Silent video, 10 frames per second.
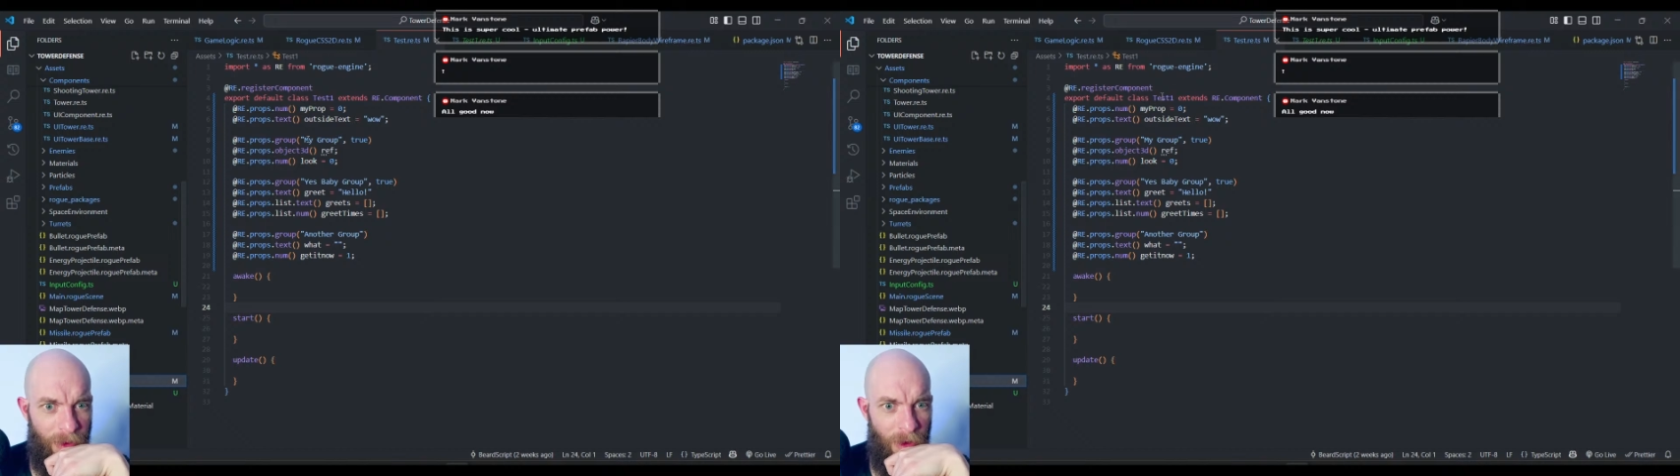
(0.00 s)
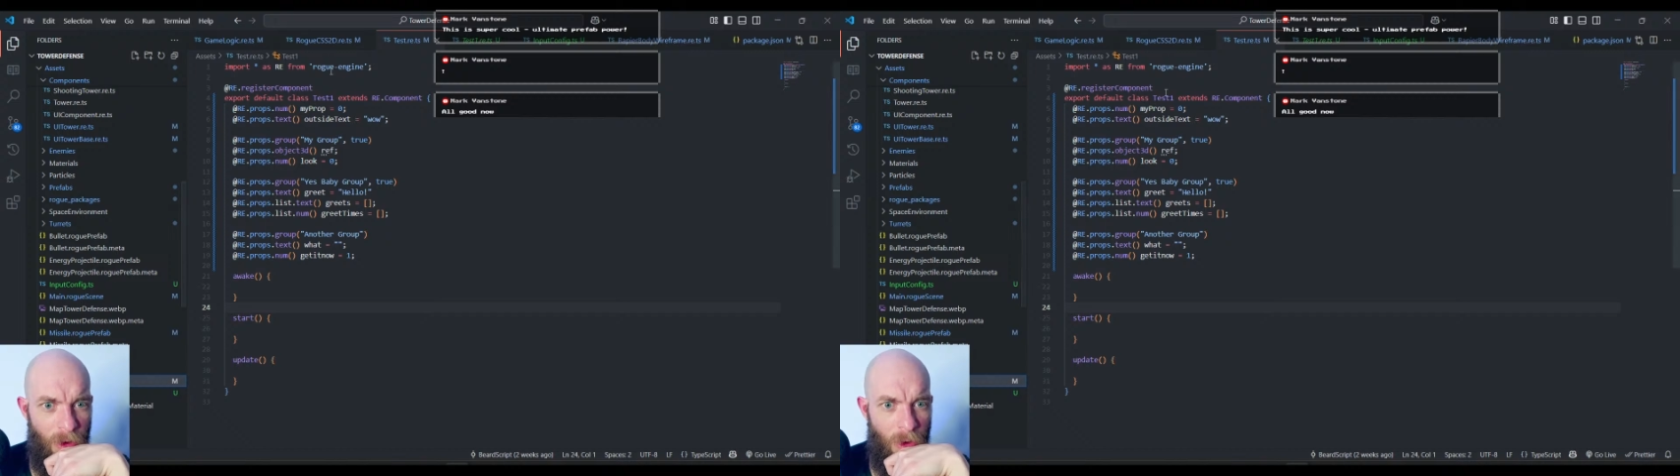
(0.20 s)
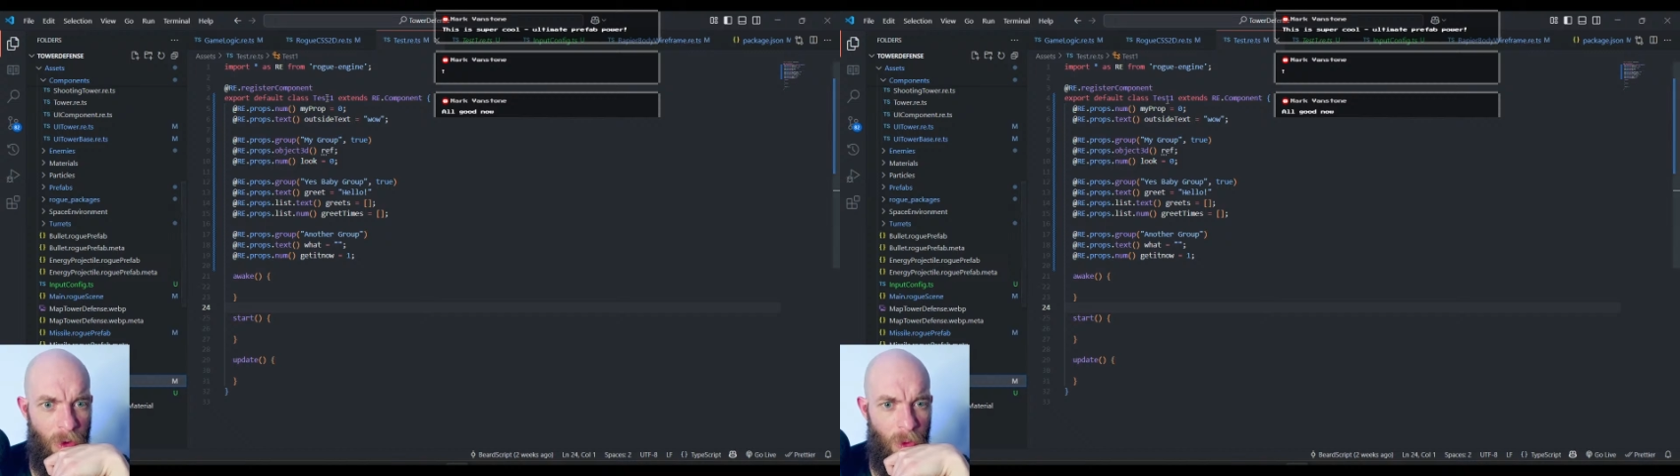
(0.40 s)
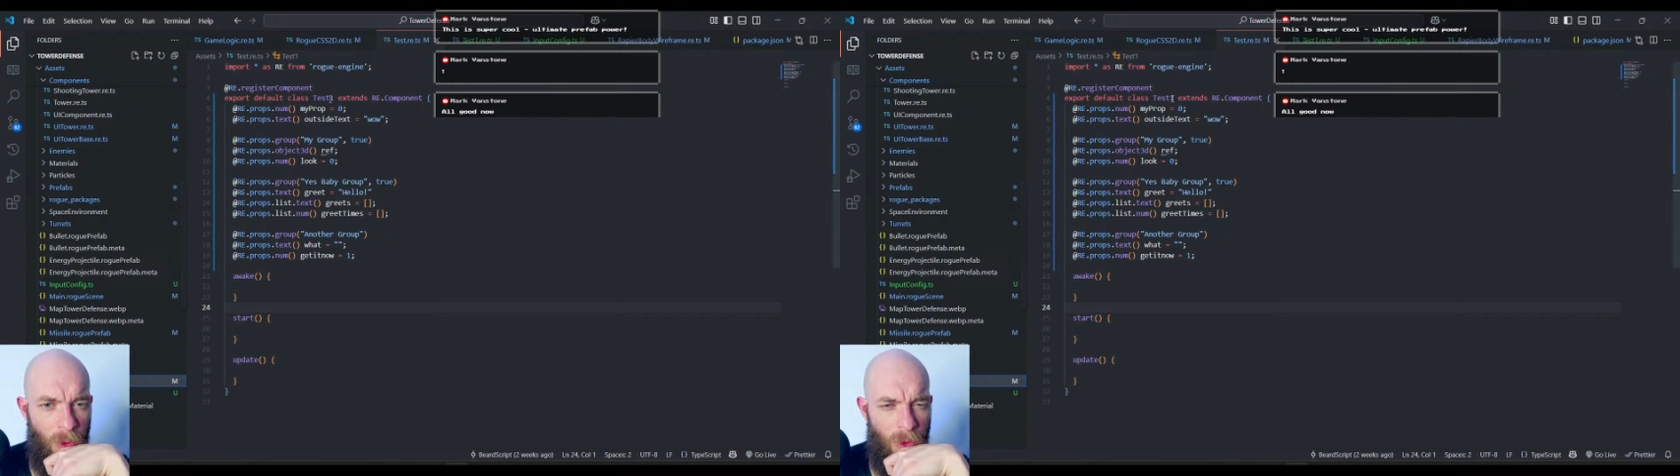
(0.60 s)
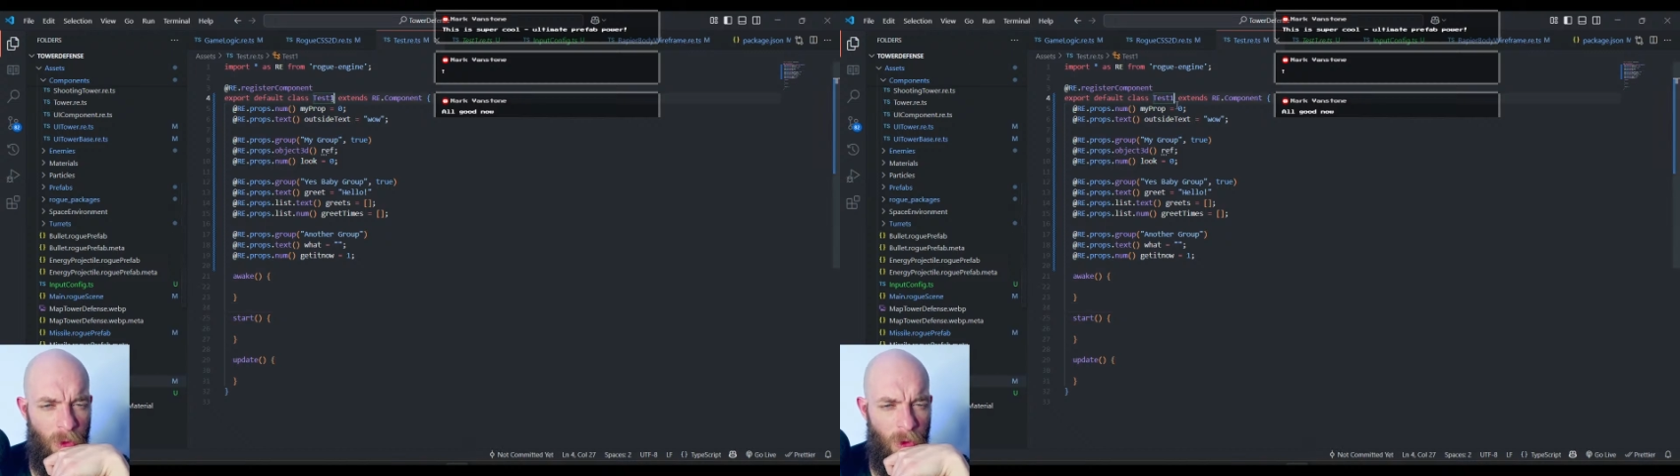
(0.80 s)

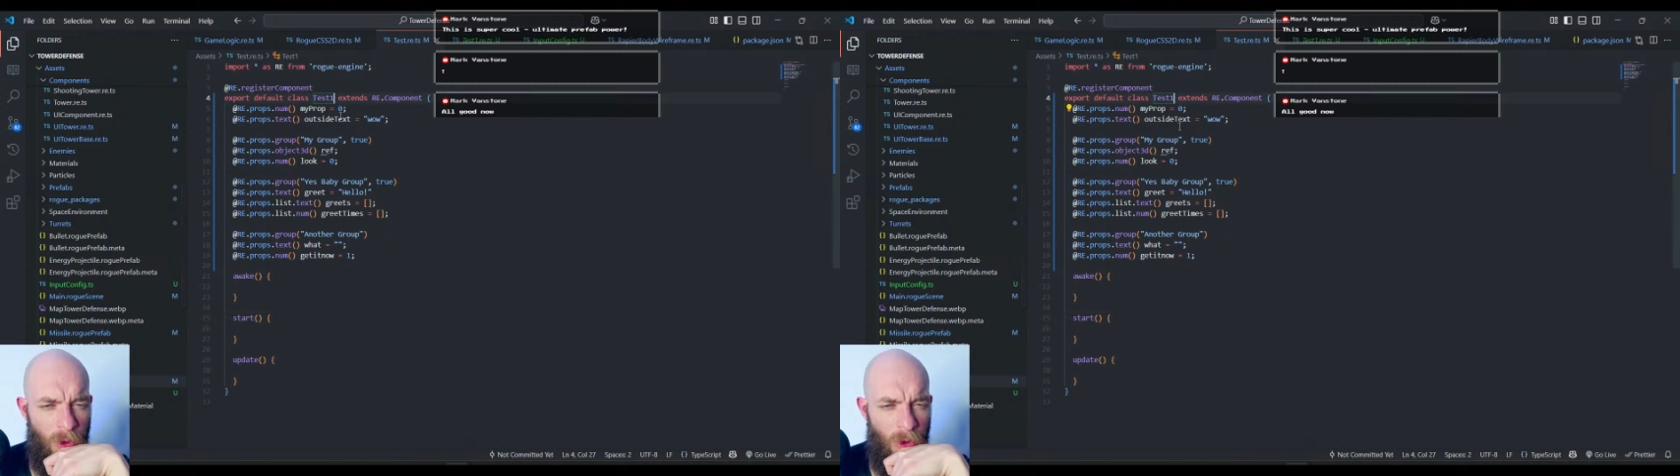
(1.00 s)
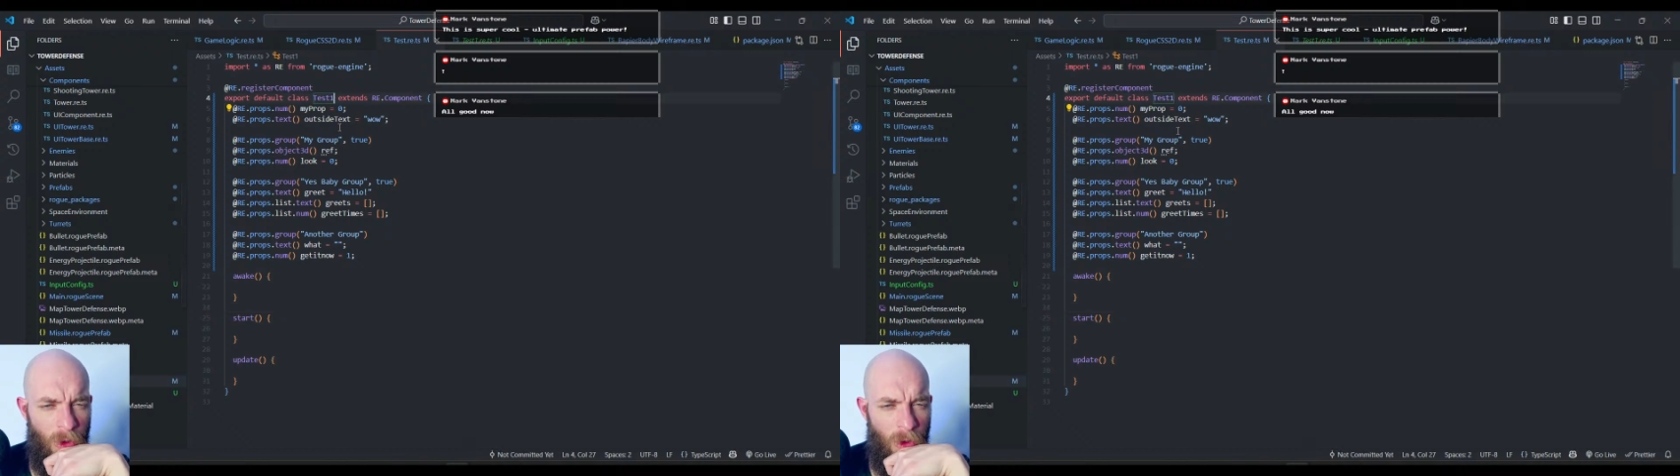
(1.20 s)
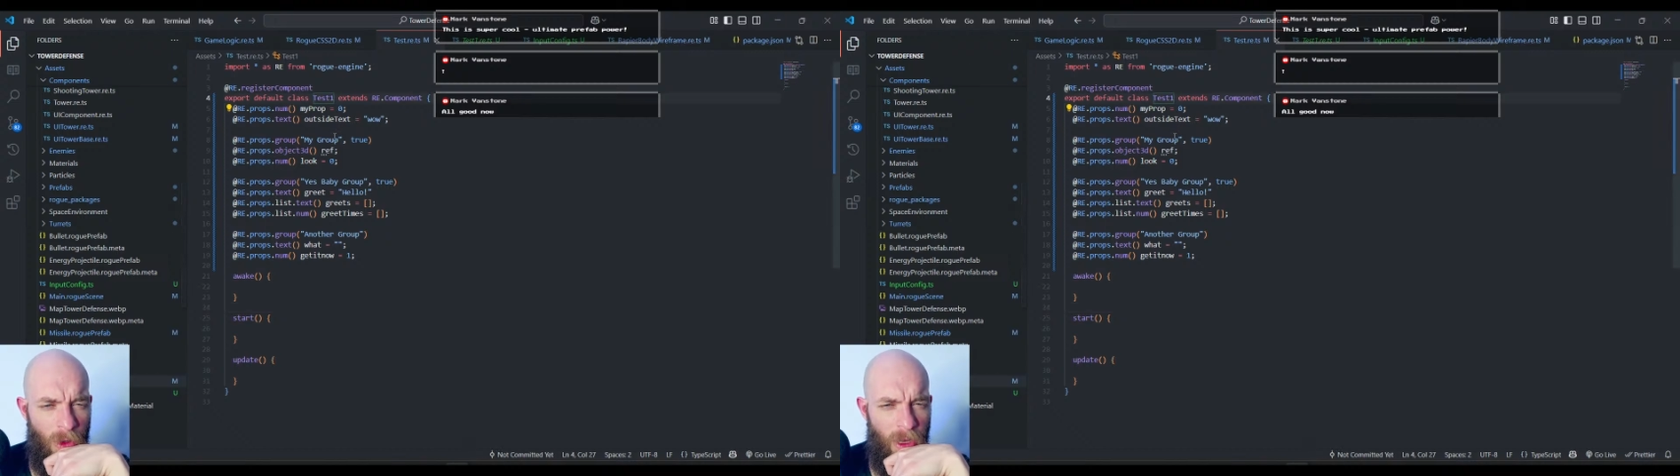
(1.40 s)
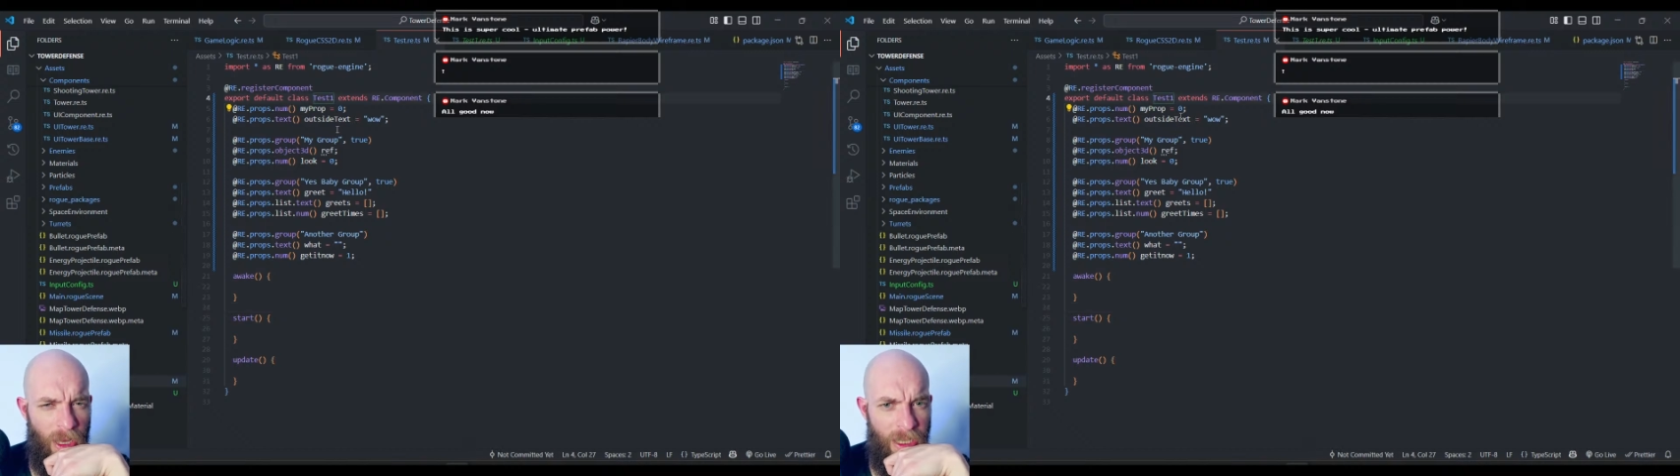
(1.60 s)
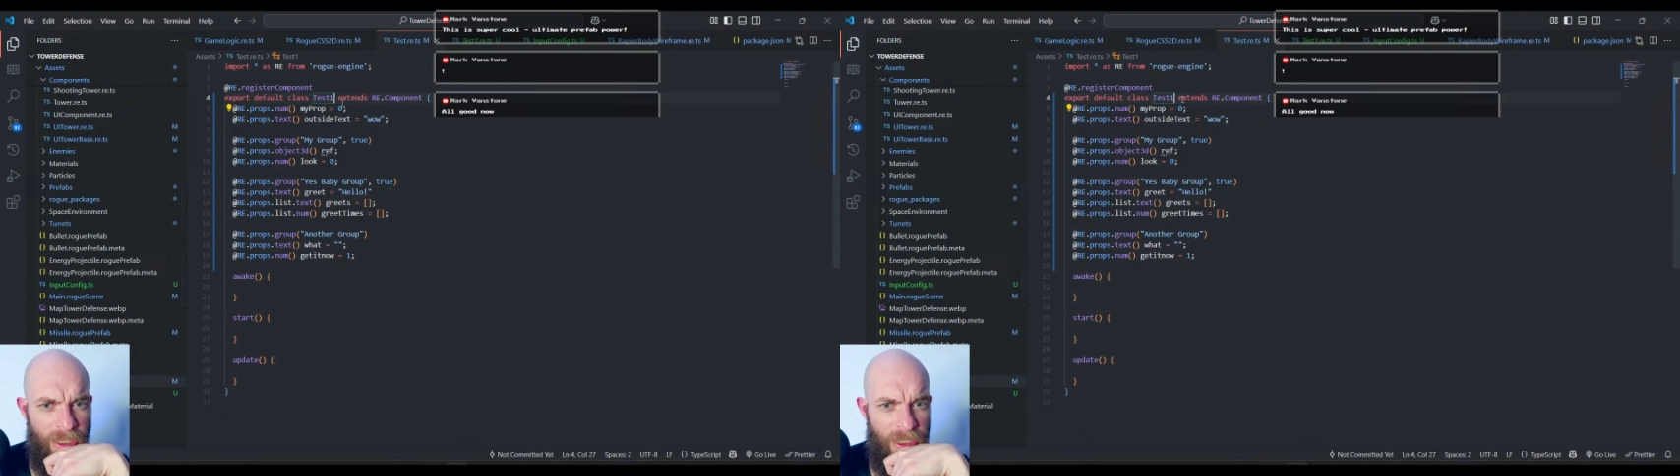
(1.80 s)
Oh, it